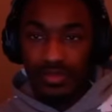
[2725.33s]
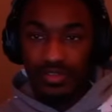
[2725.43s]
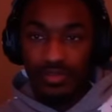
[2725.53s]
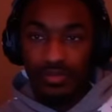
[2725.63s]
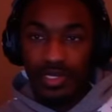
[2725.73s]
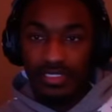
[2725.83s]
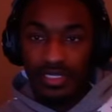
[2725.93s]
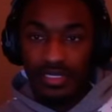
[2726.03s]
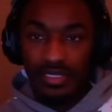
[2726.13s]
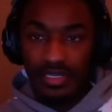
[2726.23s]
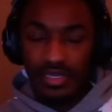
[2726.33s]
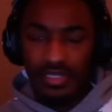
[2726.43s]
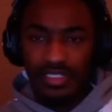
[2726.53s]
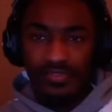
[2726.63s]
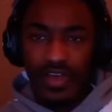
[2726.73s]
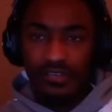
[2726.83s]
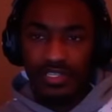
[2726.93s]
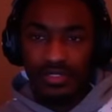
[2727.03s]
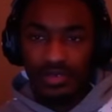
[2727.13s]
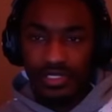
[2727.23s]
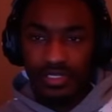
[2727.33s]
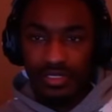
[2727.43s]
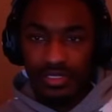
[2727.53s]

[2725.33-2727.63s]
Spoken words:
I do meditate like at least 5 days a week.